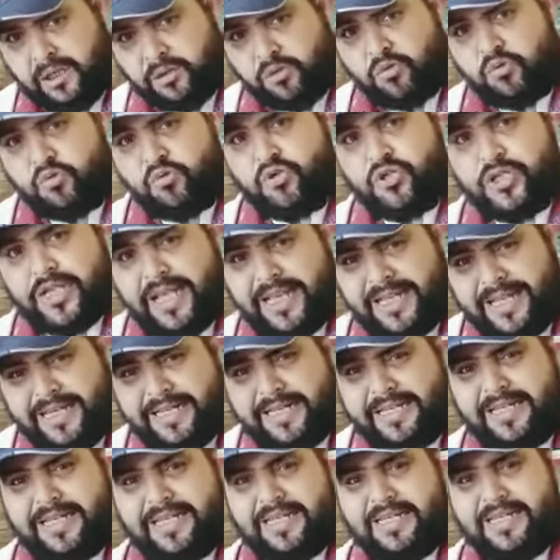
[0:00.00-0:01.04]
to
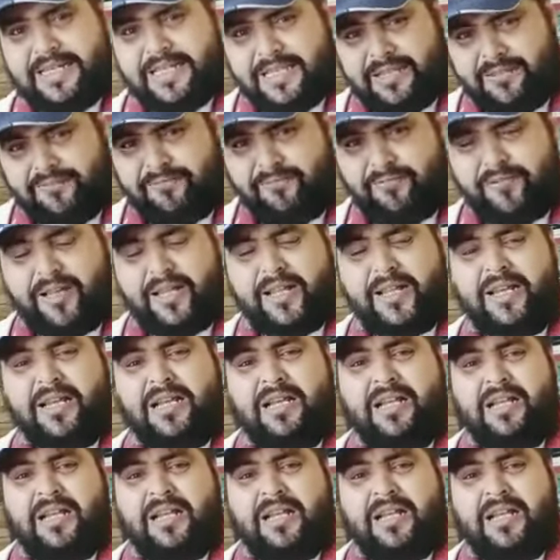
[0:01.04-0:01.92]
silently suffer